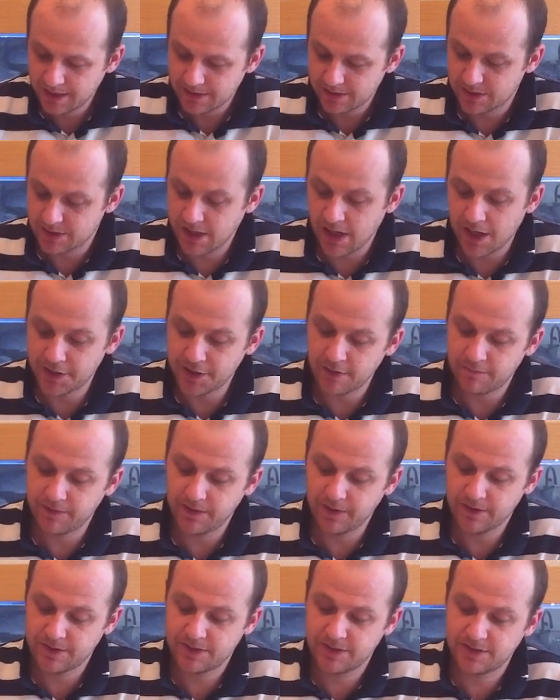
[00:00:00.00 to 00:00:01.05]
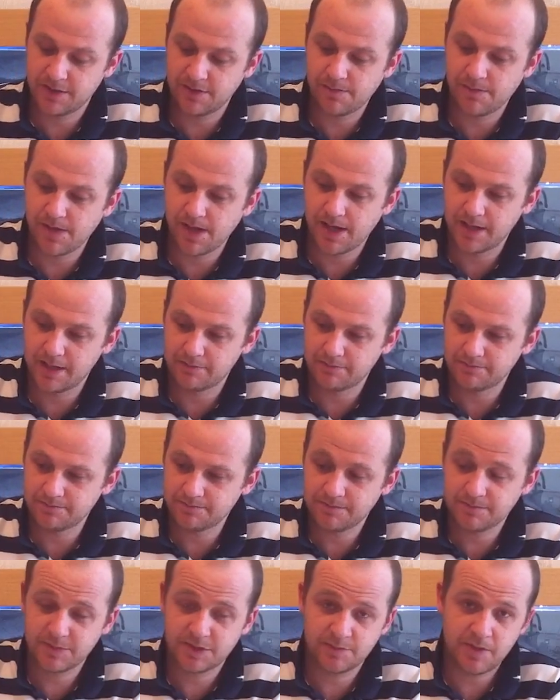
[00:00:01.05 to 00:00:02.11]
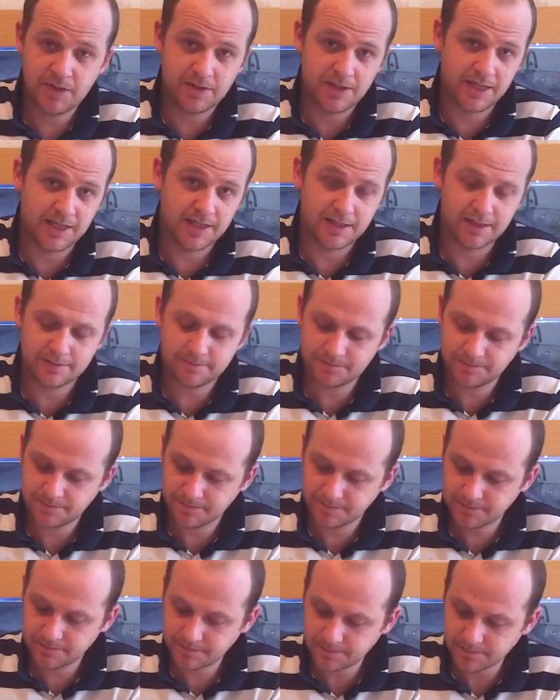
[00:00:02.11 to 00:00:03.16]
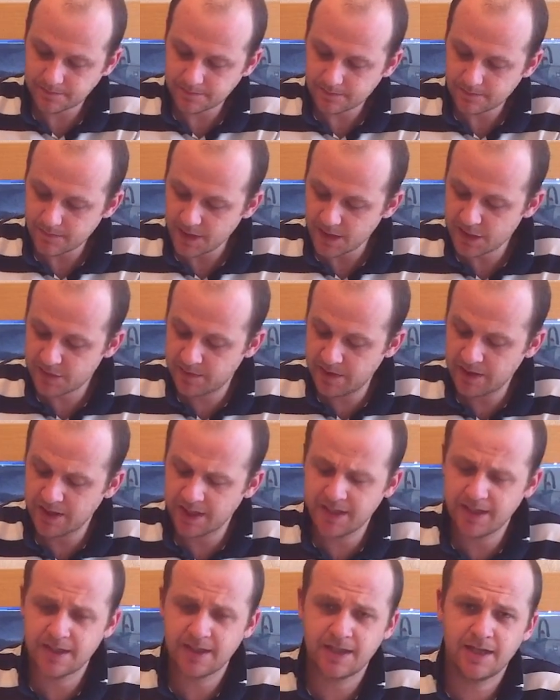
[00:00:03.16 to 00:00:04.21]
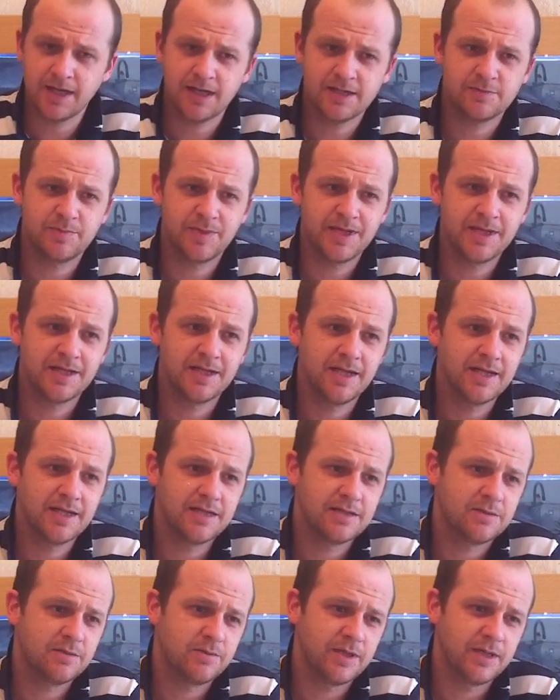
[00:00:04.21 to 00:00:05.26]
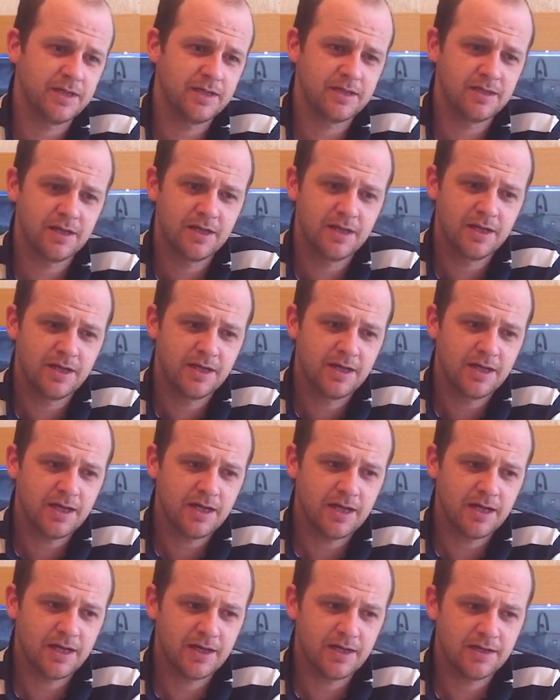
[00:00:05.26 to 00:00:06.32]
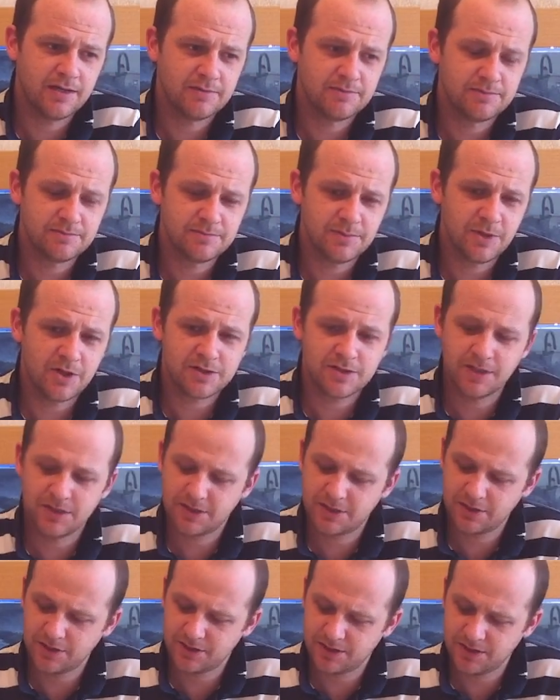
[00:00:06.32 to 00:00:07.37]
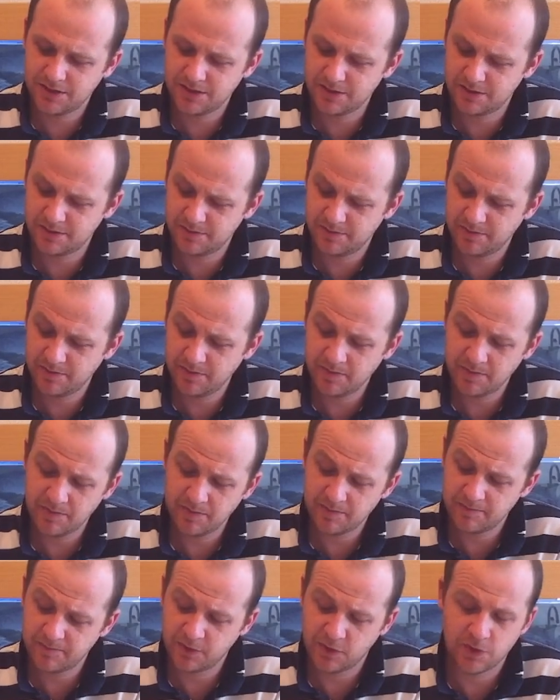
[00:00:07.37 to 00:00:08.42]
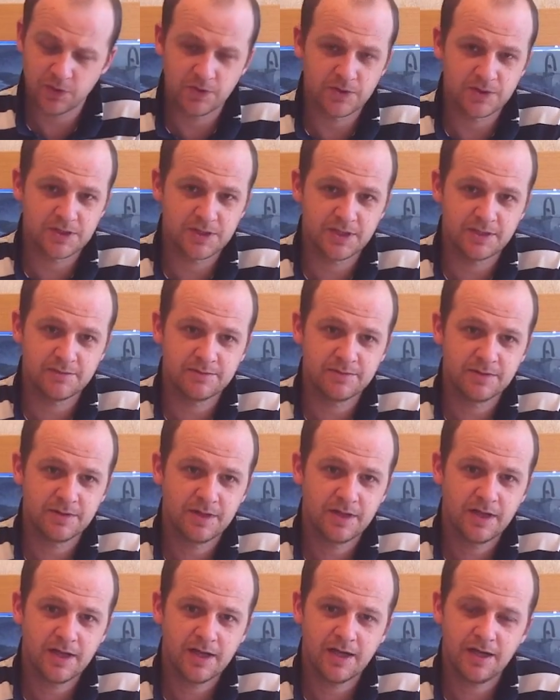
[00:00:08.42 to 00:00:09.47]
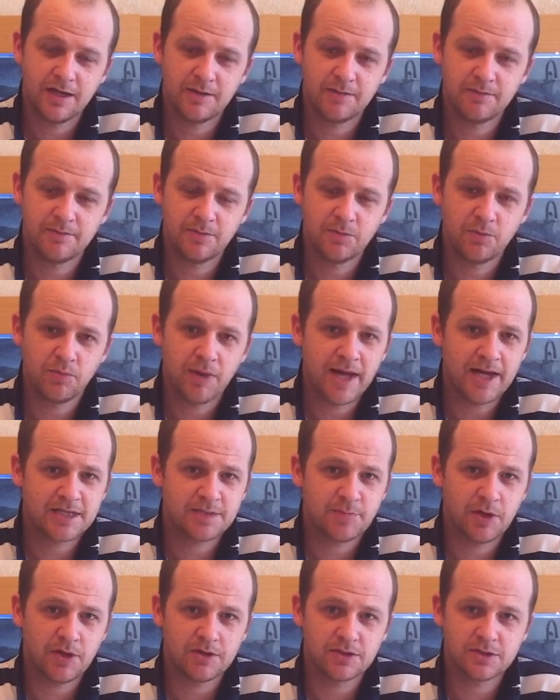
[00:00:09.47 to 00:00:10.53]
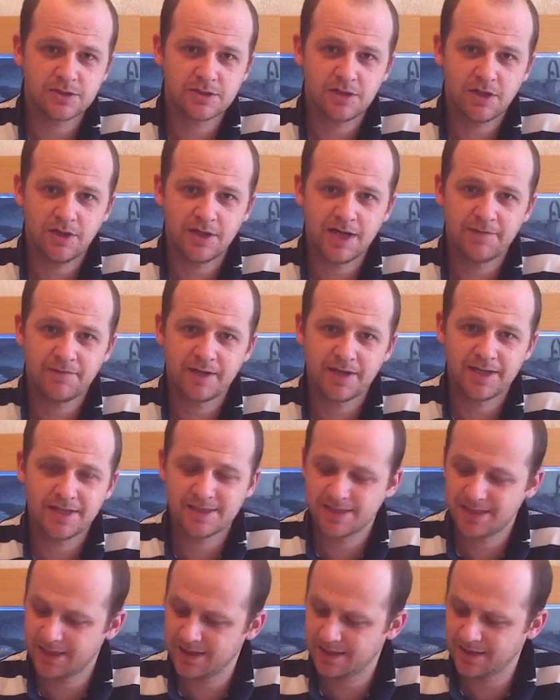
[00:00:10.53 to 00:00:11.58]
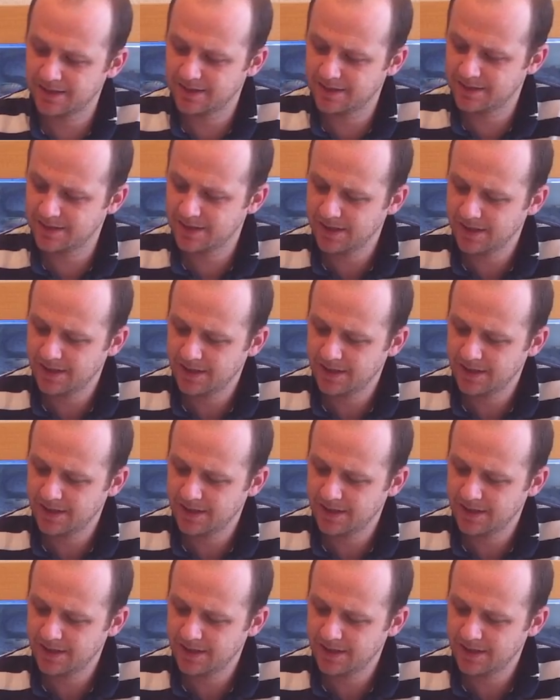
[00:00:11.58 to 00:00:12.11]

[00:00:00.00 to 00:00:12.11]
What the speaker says: So starting off, we've got some Spirulina. Spirulina has been linked with lots of discussions for causing black spots on African cichlids.